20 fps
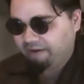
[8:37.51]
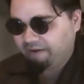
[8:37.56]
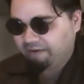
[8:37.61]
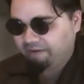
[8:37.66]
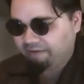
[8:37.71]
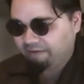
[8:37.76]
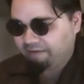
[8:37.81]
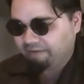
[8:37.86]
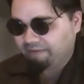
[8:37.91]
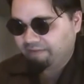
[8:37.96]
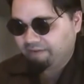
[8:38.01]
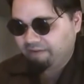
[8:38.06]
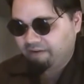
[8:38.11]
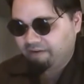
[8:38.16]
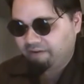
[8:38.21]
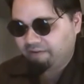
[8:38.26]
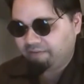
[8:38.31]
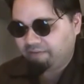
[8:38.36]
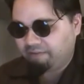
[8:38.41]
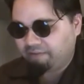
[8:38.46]
And, you
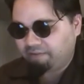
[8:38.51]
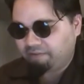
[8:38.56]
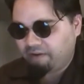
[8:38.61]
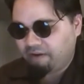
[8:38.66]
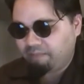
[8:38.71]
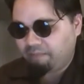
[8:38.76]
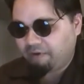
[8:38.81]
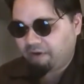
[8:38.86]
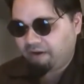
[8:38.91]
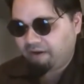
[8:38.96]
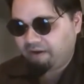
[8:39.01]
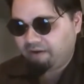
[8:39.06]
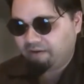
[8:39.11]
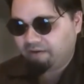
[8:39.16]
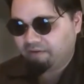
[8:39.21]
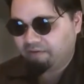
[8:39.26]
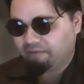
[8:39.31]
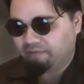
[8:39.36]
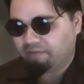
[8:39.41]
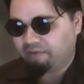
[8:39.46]
know, it's the same kind
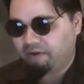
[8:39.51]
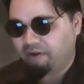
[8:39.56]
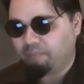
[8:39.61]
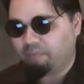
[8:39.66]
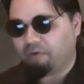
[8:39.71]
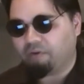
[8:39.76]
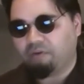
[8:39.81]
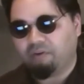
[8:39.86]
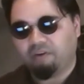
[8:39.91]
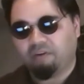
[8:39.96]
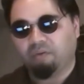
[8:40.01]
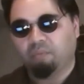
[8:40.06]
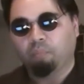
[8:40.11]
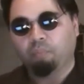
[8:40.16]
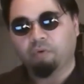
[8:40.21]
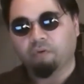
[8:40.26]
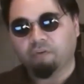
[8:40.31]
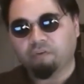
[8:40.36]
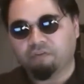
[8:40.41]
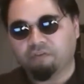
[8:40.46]
of hypocritical
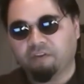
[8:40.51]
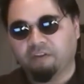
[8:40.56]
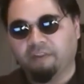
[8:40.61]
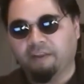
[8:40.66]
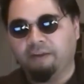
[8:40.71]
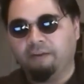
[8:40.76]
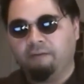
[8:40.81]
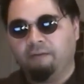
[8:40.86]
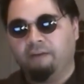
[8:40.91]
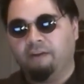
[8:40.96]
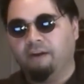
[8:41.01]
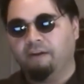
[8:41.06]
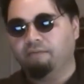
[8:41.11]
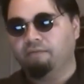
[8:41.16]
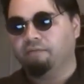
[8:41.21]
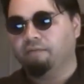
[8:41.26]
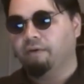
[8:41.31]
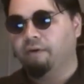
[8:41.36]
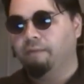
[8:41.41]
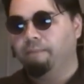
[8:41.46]
bullshit that you
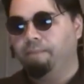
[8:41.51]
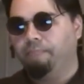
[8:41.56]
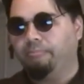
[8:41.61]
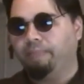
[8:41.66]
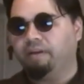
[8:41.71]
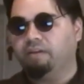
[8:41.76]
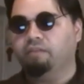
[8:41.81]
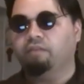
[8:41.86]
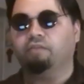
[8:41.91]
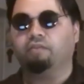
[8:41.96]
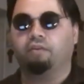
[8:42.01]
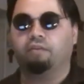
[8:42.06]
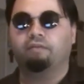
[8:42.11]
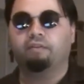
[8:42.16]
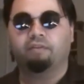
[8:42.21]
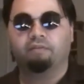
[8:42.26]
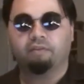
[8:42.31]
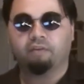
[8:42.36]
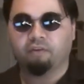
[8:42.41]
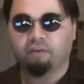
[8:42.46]
get from
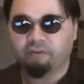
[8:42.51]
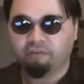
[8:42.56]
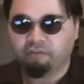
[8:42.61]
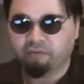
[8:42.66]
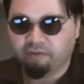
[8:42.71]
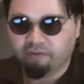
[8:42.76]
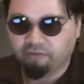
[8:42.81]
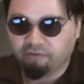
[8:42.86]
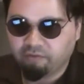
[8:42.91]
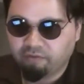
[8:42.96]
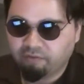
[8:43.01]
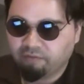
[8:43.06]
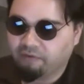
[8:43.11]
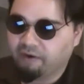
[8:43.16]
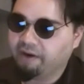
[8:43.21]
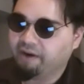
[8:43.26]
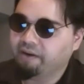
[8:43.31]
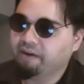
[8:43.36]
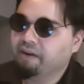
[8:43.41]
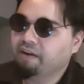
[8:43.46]
conservative Christians,
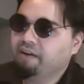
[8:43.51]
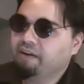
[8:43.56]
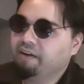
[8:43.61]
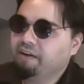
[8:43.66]
right?